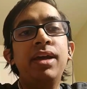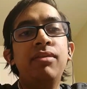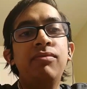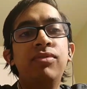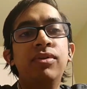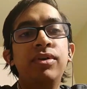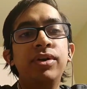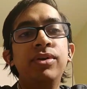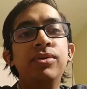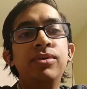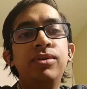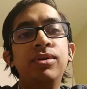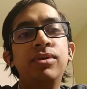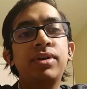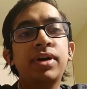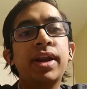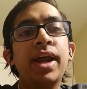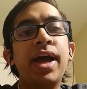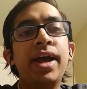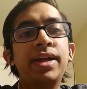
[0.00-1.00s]
for you to
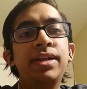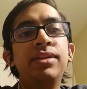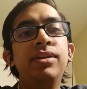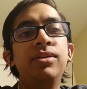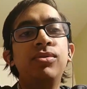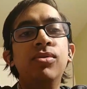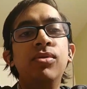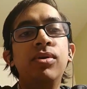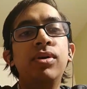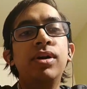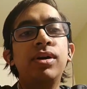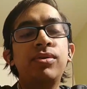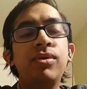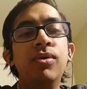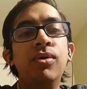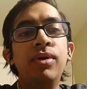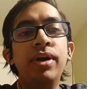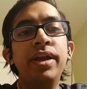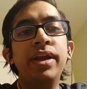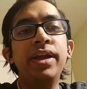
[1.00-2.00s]
crack the Google
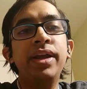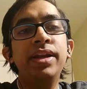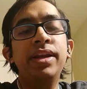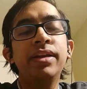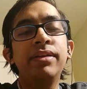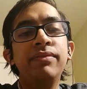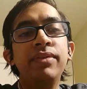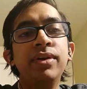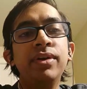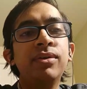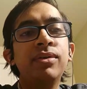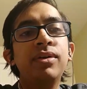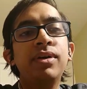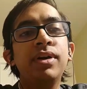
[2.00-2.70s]
coding interview.